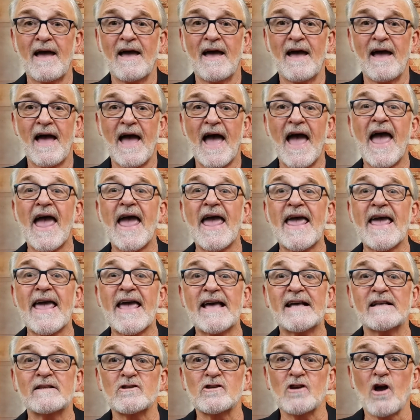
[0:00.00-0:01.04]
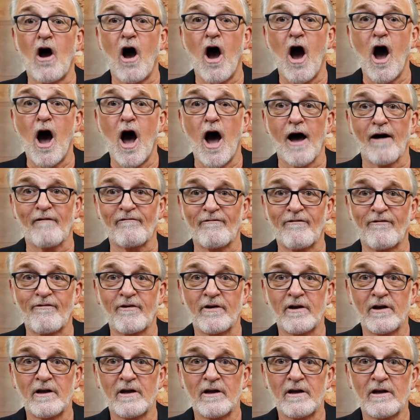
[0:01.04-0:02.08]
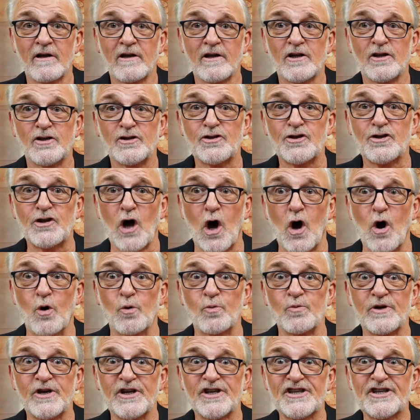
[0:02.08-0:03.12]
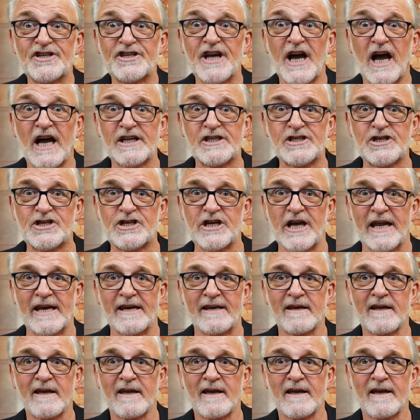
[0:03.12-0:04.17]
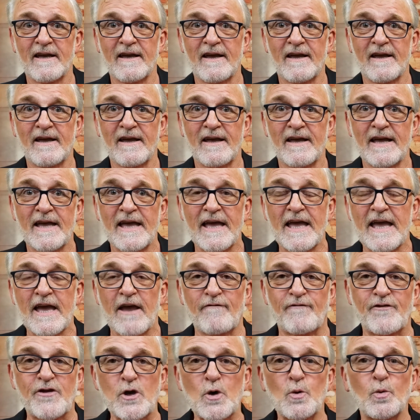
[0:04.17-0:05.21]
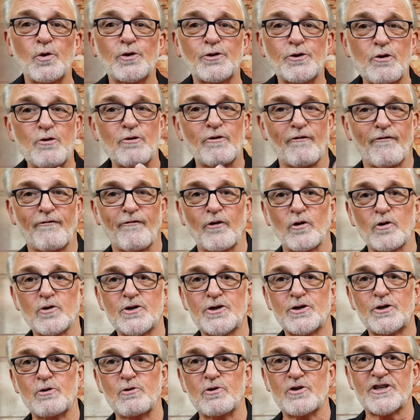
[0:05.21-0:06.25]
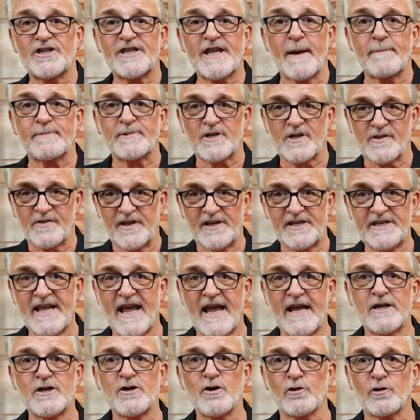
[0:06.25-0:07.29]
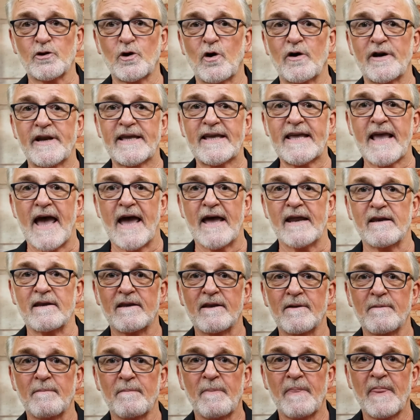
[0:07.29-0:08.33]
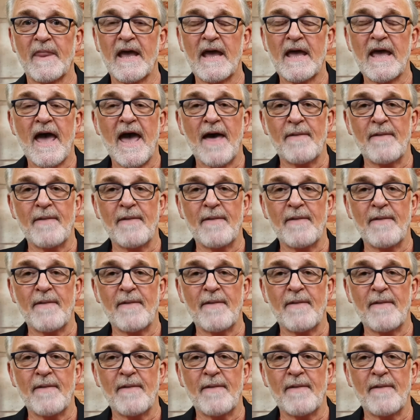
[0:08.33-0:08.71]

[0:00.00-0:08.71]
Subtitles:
hands off. Don't touch it. If you will do the first 2 steps of the 10 you're going to get, and